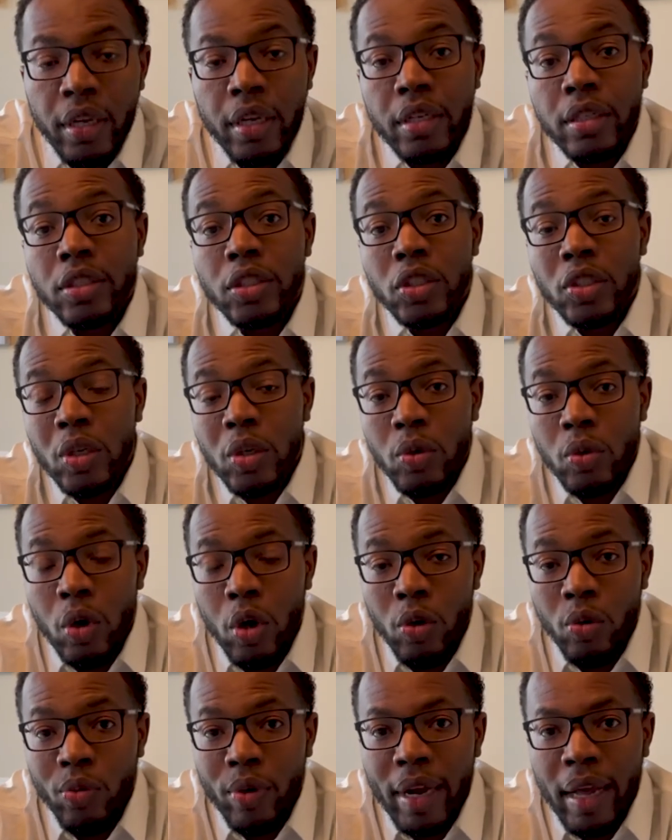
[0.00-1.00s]
So
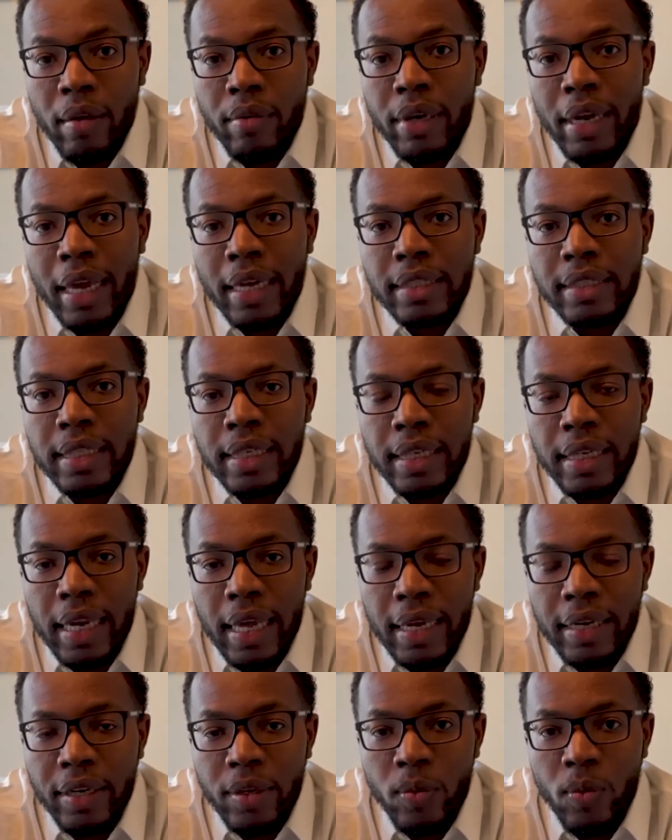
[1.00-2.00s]
around
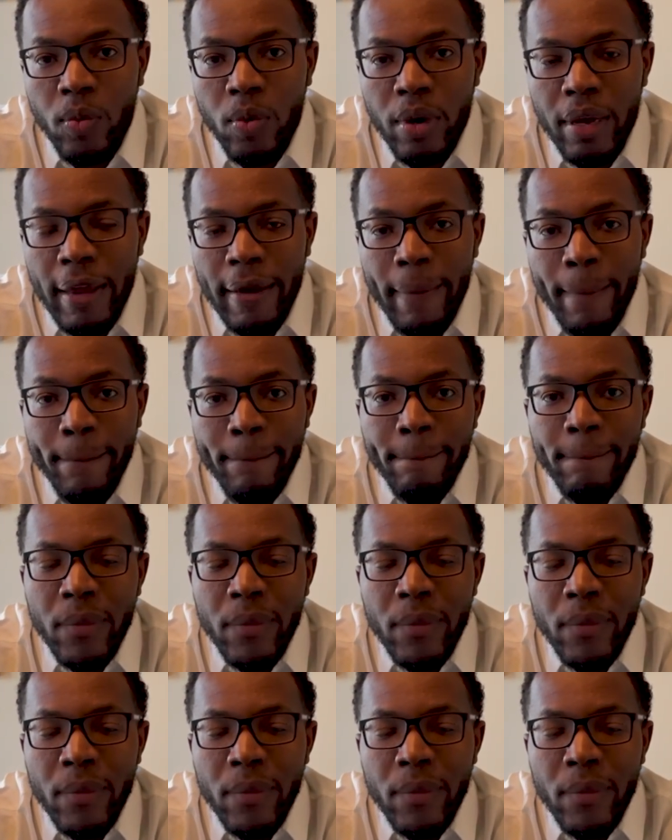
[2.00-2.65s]
1991,